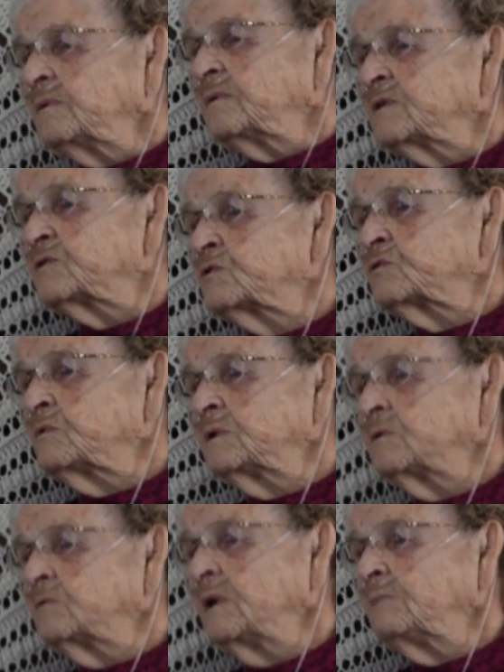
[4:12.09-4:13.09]
this was
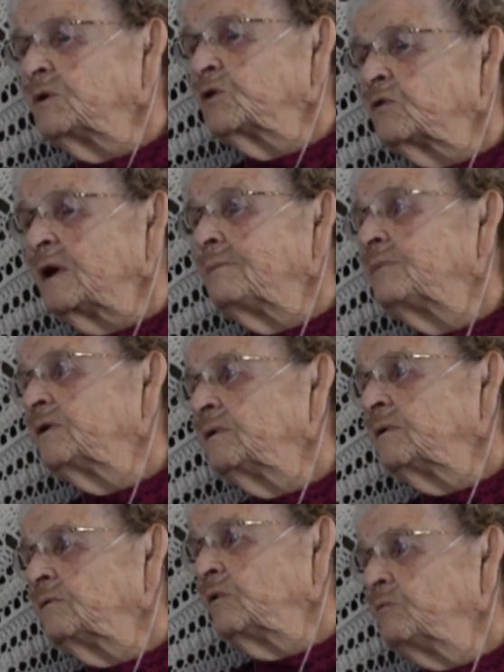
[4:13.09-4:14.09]
when Grandma and Grandpa,
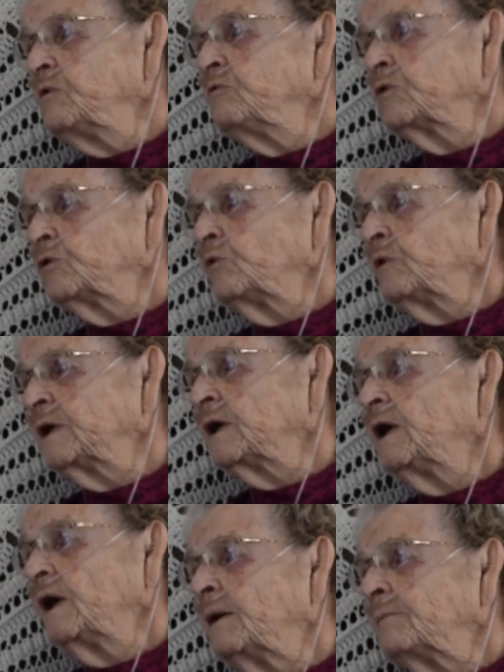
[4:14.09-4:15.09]
when we were growing up.